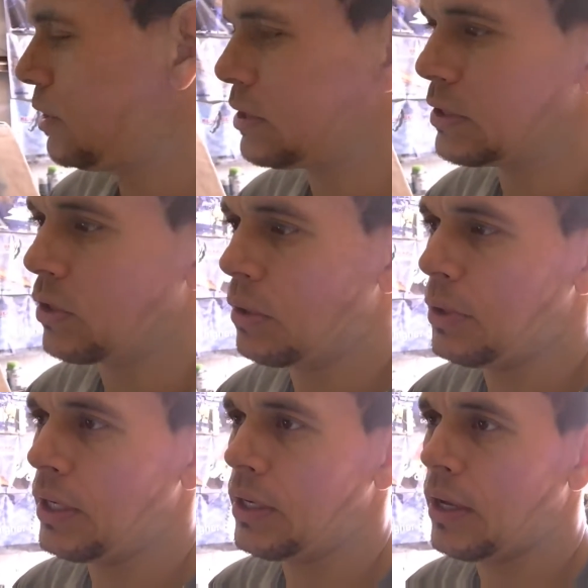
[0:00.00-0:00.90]
this is
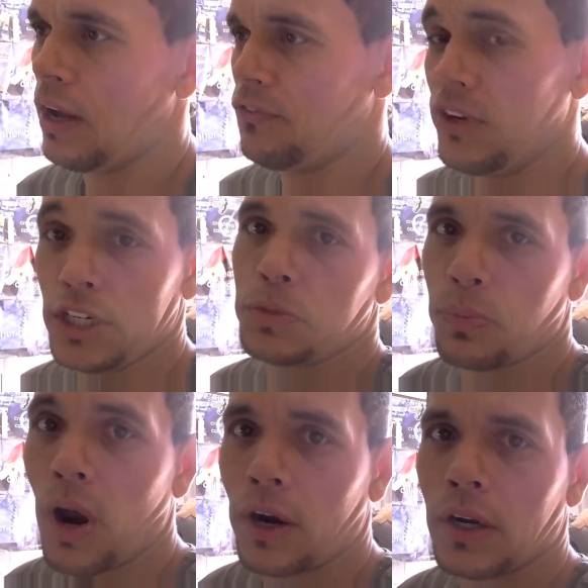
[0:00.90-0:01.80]
gonna be a
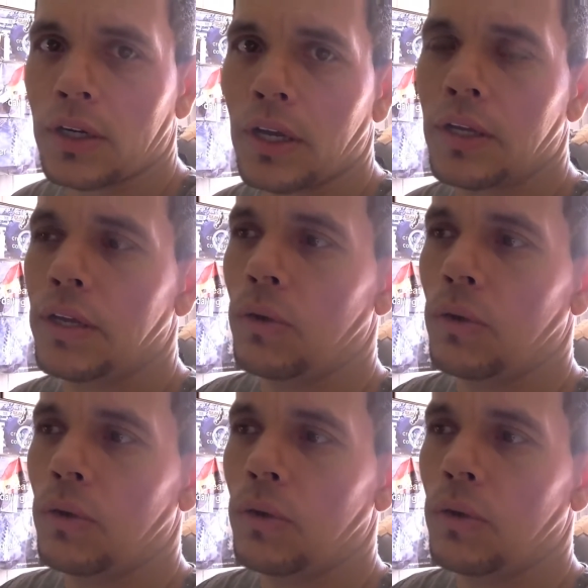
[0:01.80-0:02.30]
finished product.